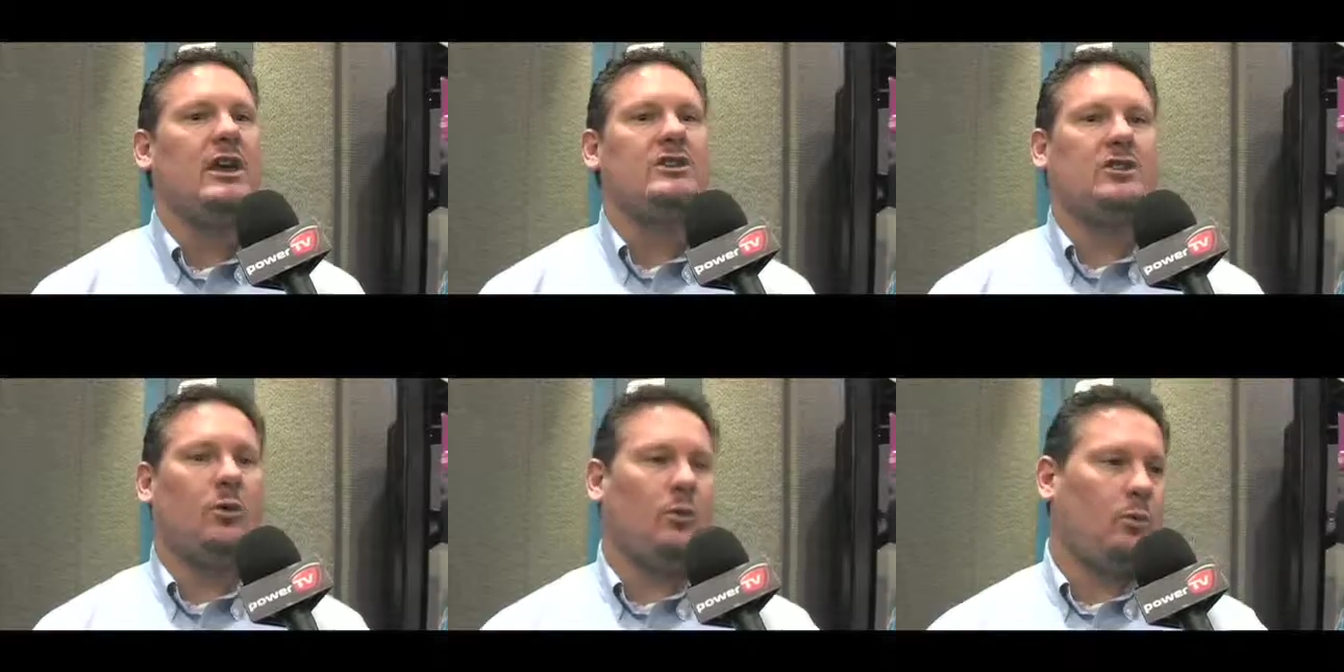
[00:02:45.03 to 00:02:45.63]

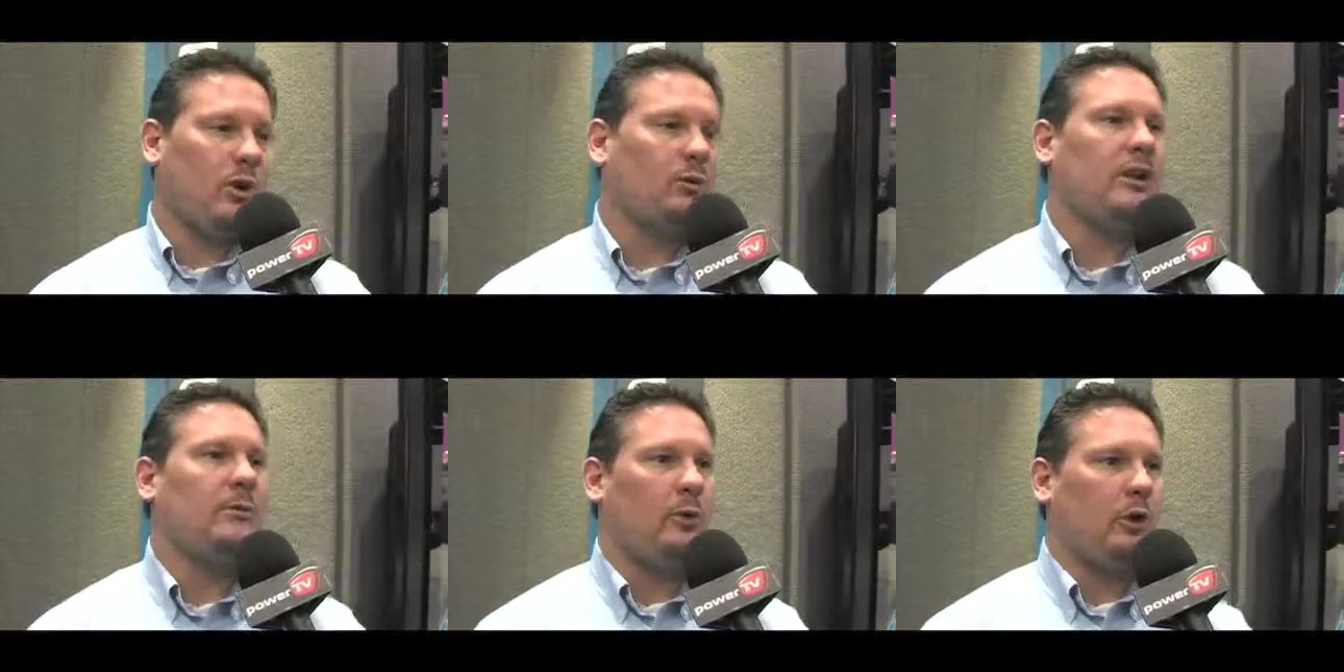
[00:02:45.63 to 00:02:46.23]
So we're
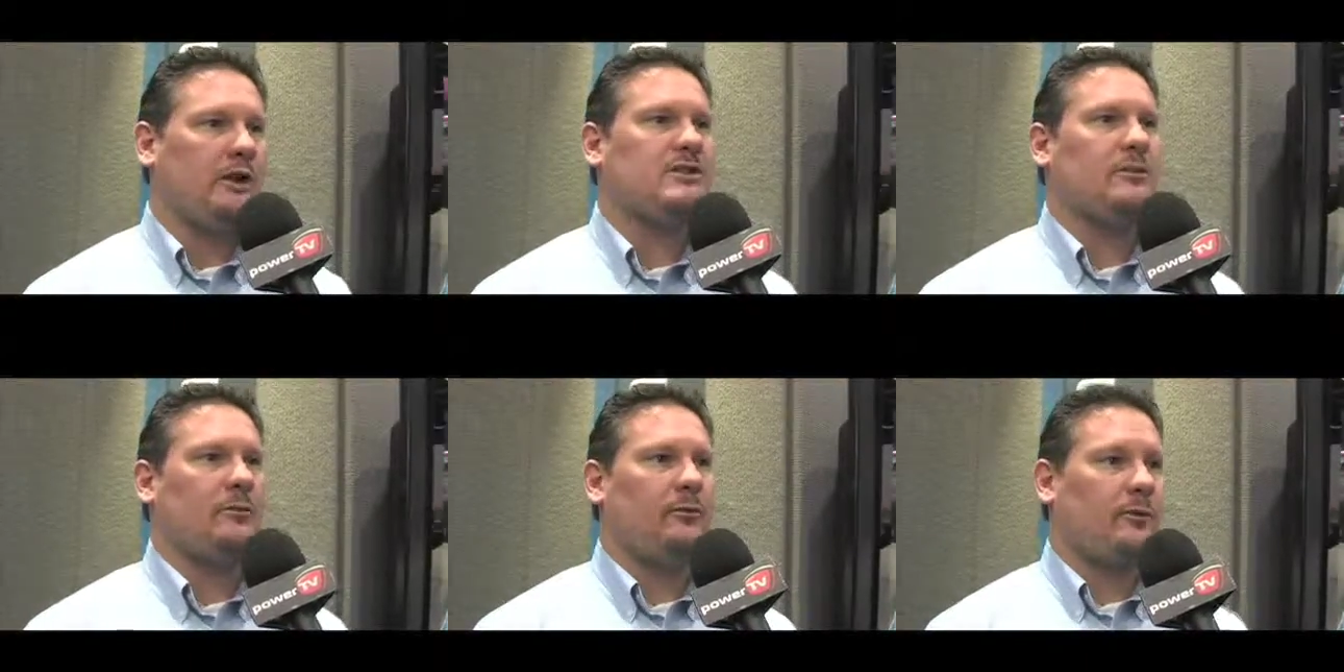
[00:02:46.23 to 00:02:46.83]
really pulling
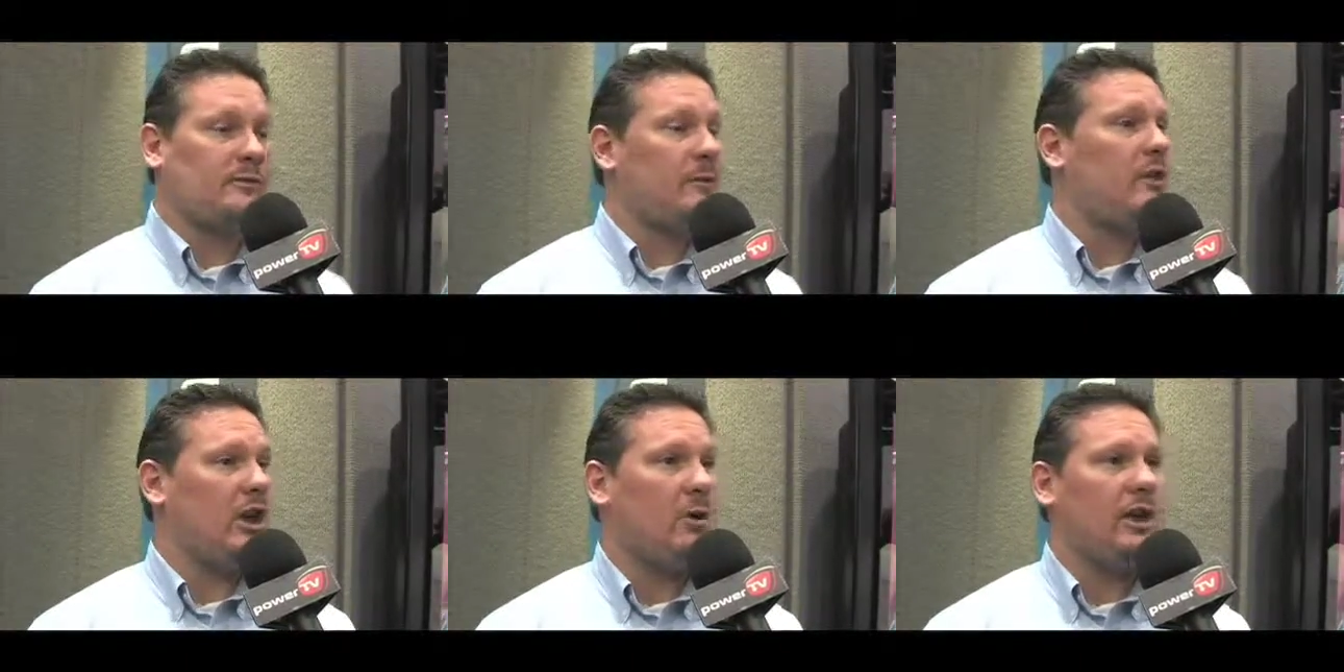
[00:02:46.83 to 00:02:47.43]
some from some
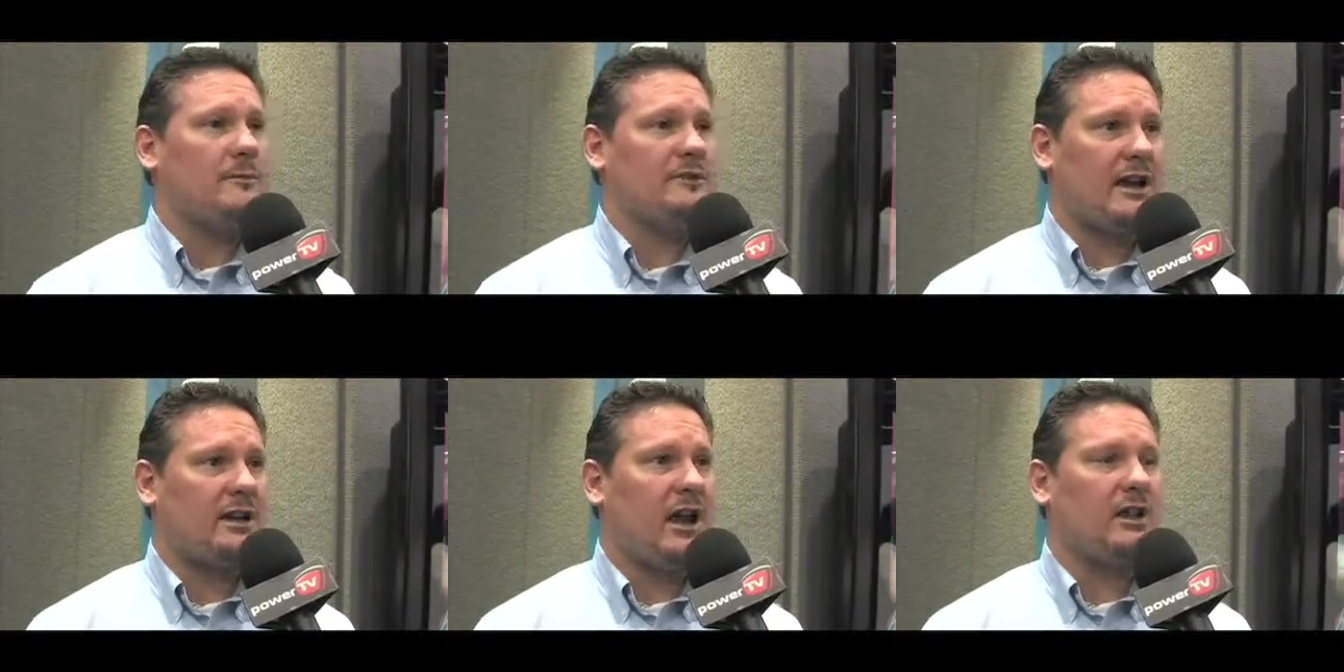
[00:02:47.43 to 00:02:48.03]
of the OEM
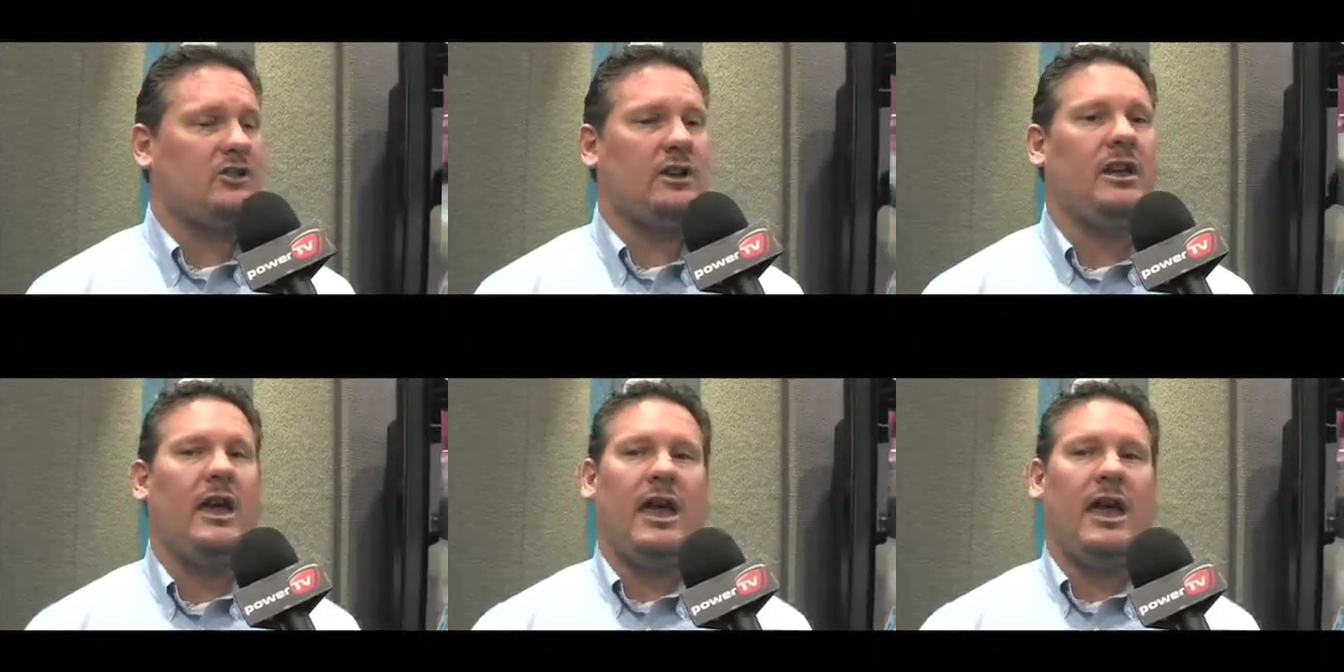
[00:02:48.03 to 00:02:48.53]
technology,